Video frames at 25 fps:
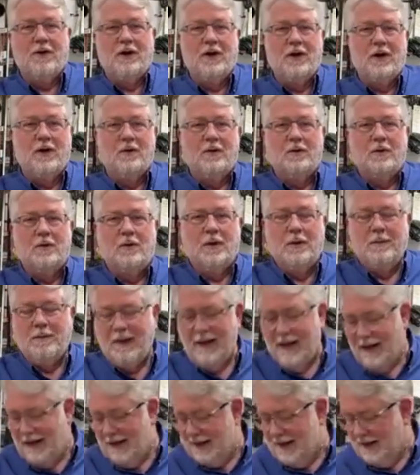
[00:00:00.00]
over here when we
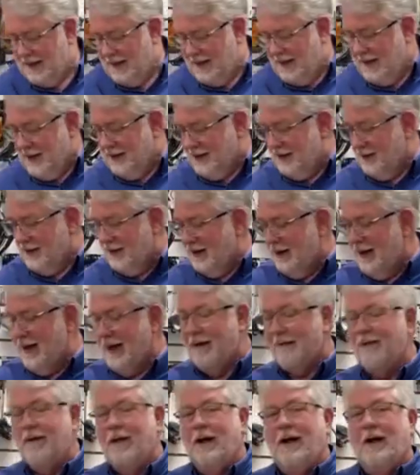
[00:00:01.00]
pan to the
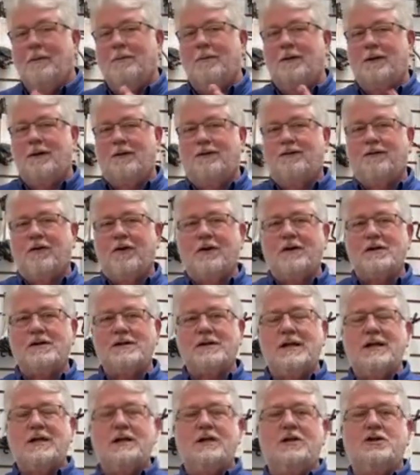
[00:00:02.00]
left. But the first
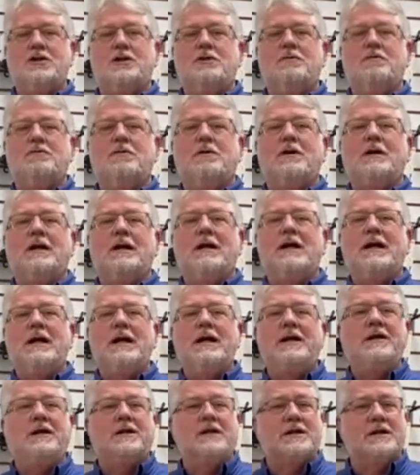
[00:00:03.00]
thing that you really
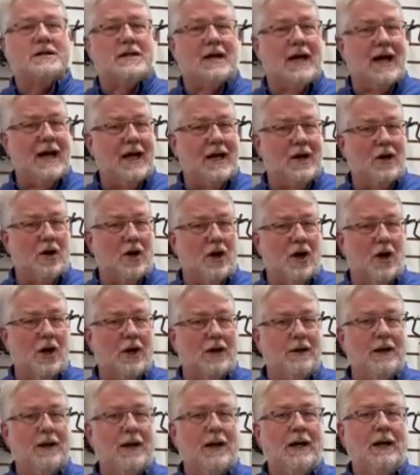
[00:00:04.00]
need to decide
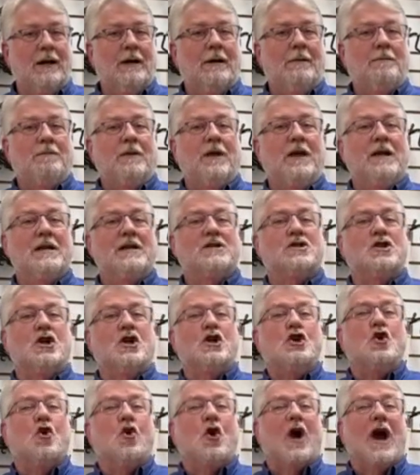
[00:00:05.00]
on is
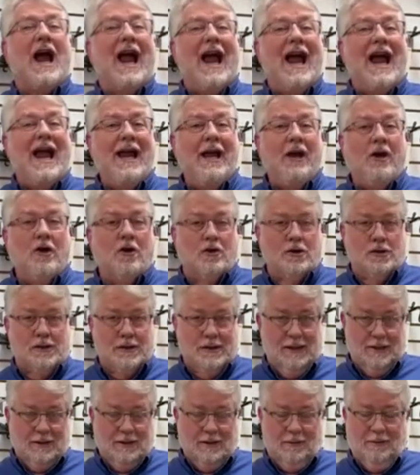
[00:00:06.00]
your anchor
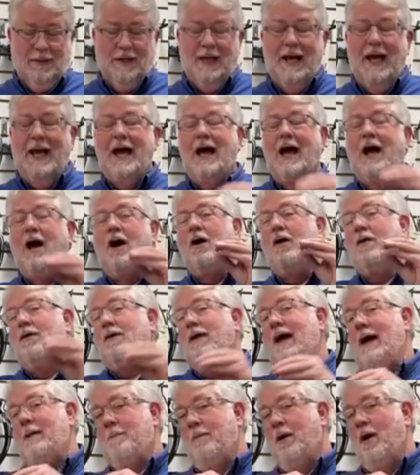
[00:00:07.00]
system and how
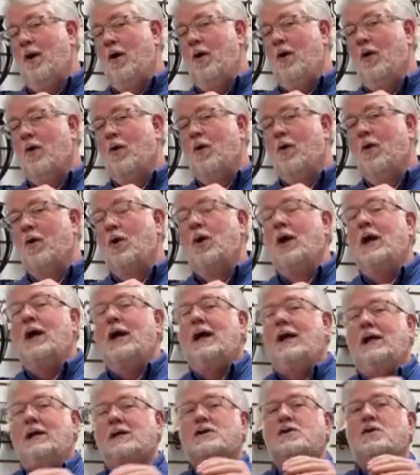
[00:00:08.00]
that pole
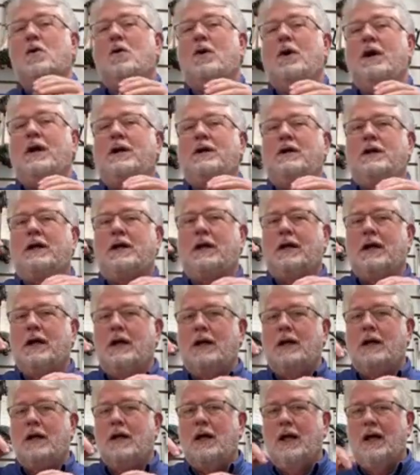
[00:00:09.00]
is going to
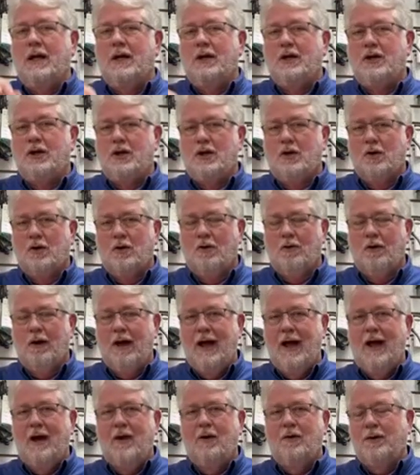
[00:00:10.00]
get into your
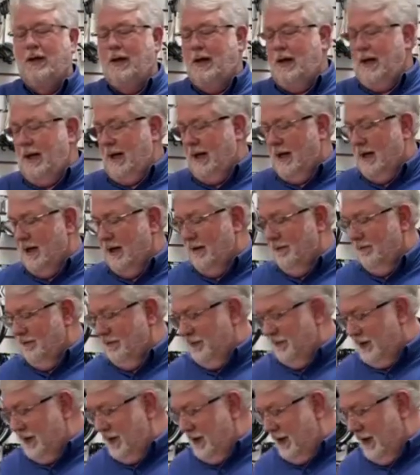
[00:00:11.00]
ground.
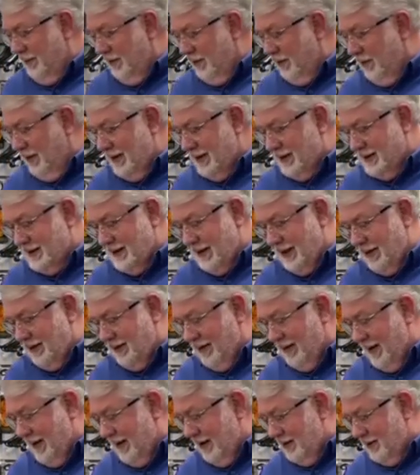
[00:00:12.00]
The number one
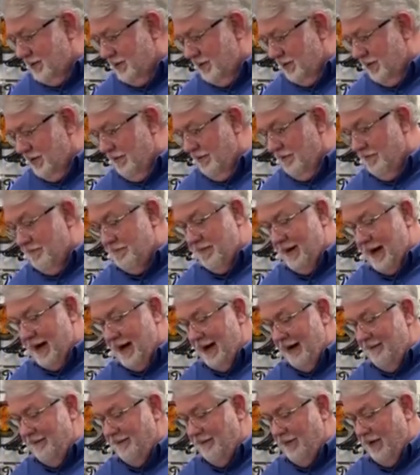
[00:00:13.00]
seller in our store
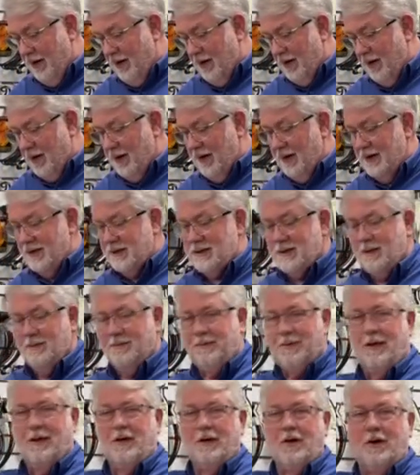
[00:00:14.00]
by far is
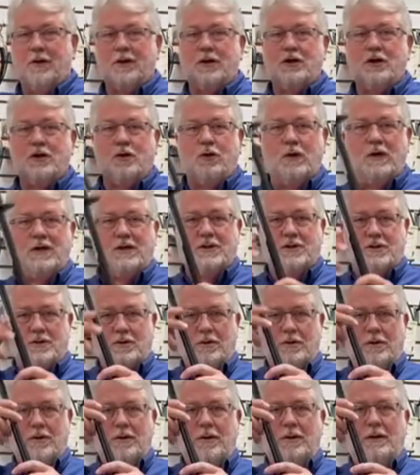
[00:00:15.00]
something called a
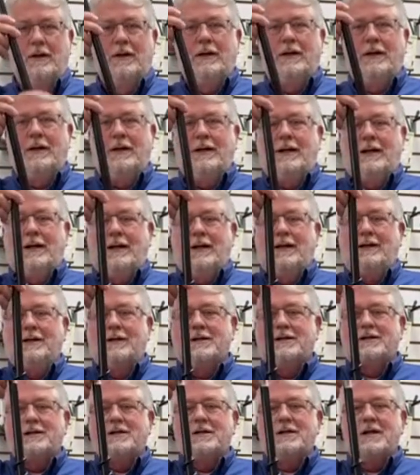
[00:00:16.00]
twister. And
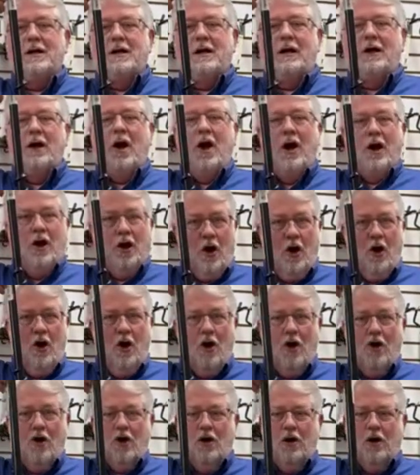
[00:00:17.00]
this is an
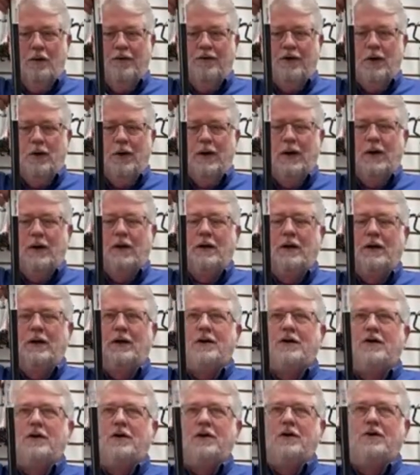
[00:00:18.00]
auger, if you will.
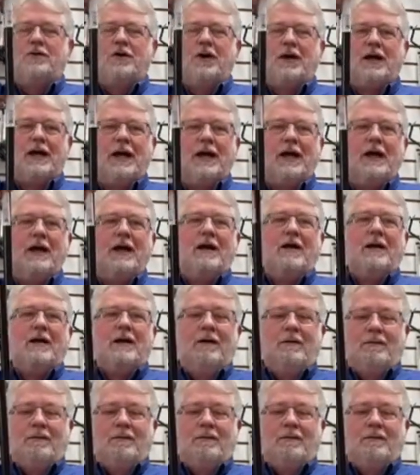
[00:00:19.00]
And you can see